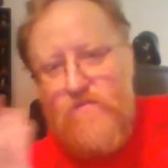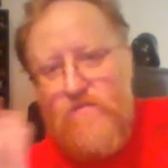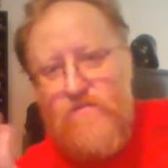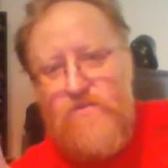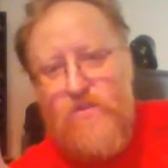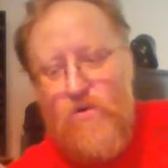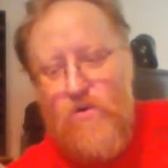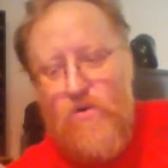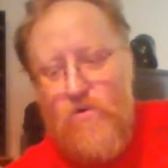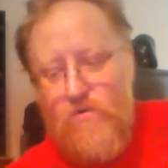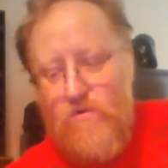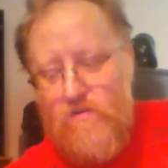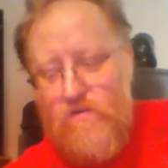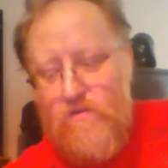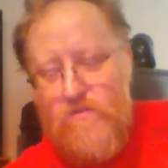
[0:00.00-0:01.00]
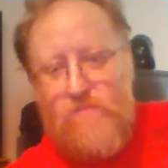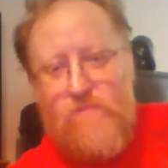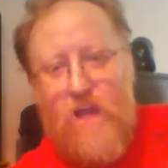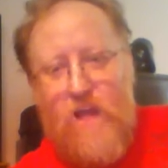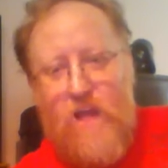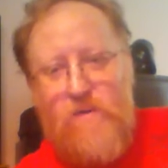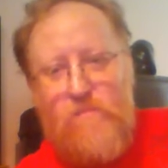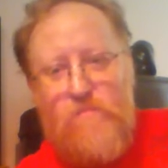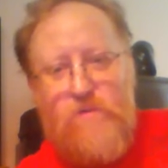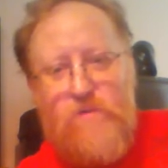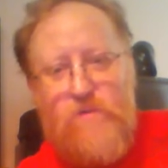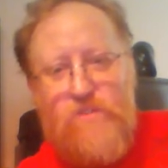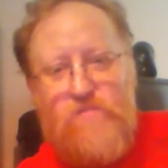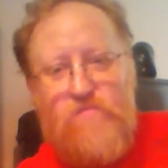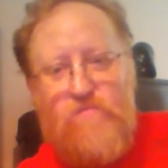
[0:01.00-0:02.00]
show some comic
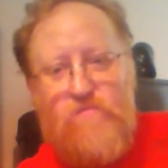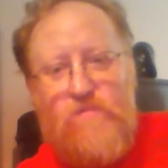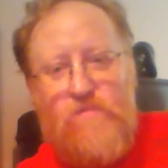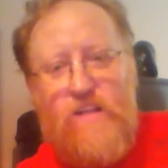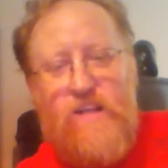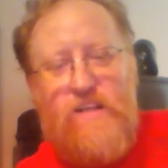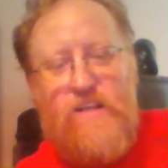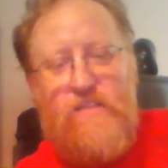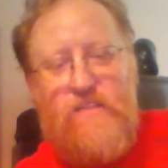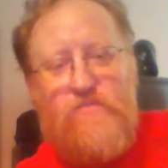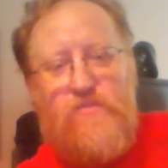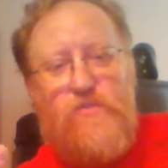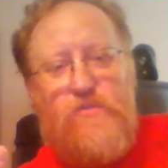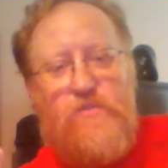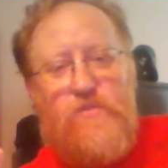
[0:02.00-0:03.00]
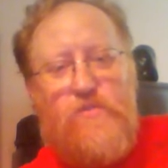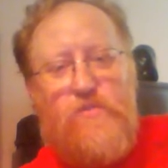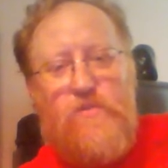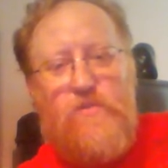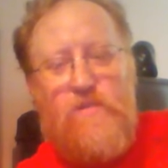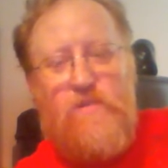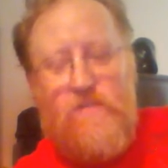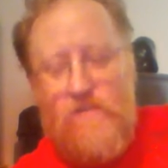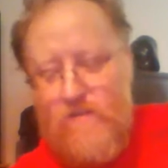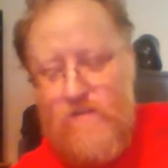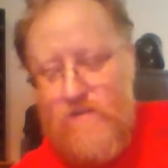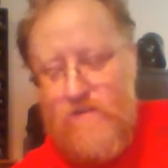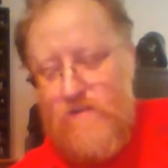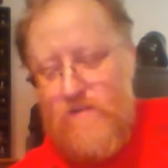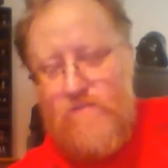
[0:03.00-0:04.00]
books relating to
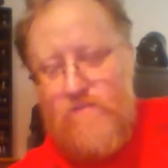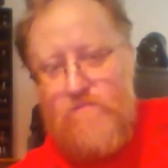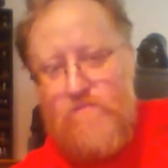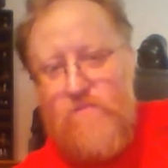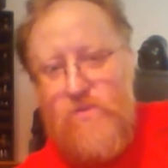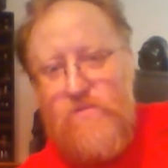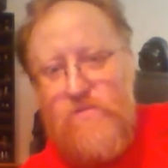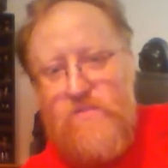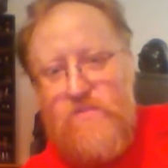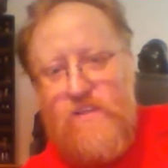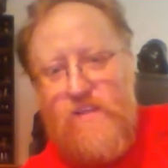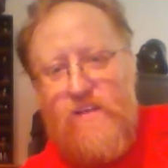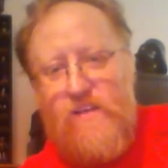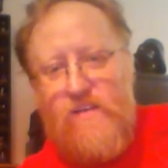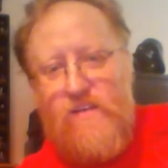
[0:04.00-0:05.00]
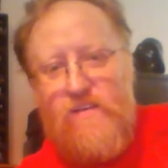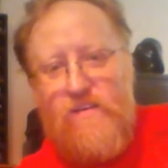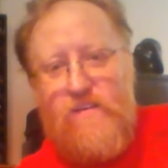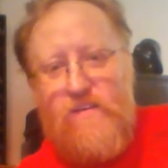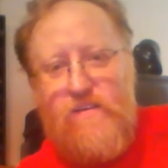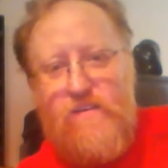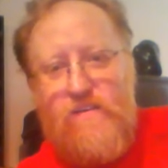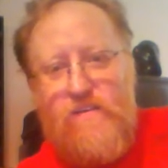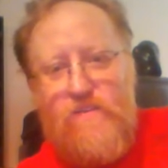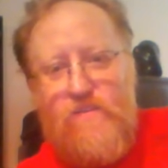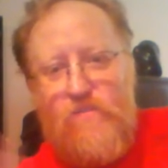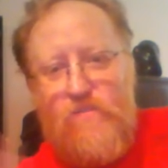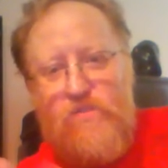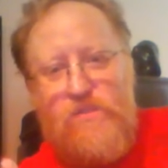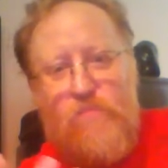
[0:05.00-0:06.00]
music
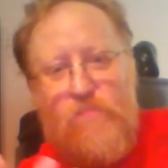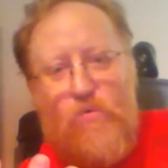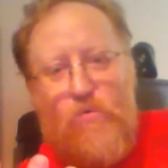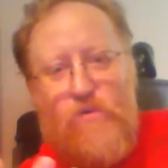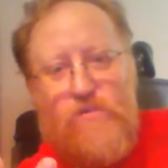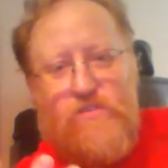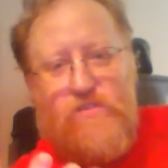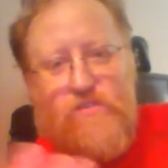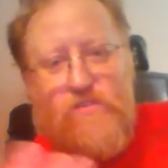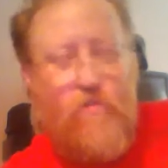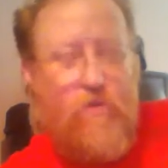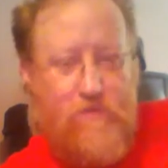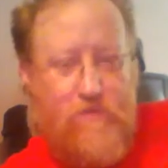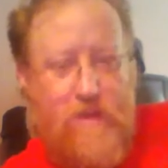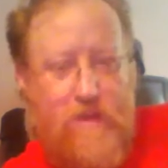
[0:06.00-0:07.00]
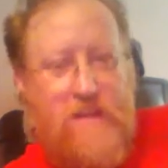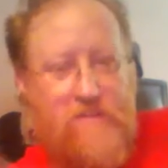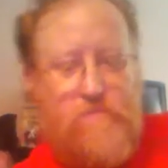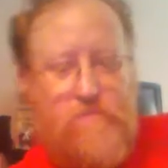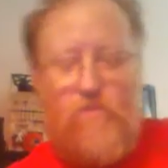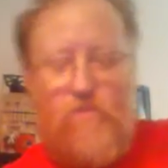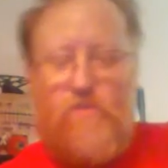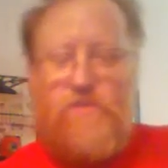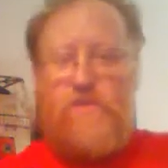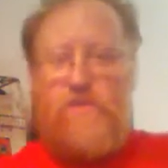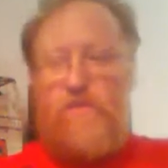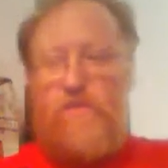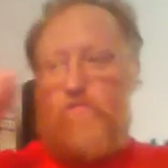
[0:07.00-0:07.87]
or sports and sports.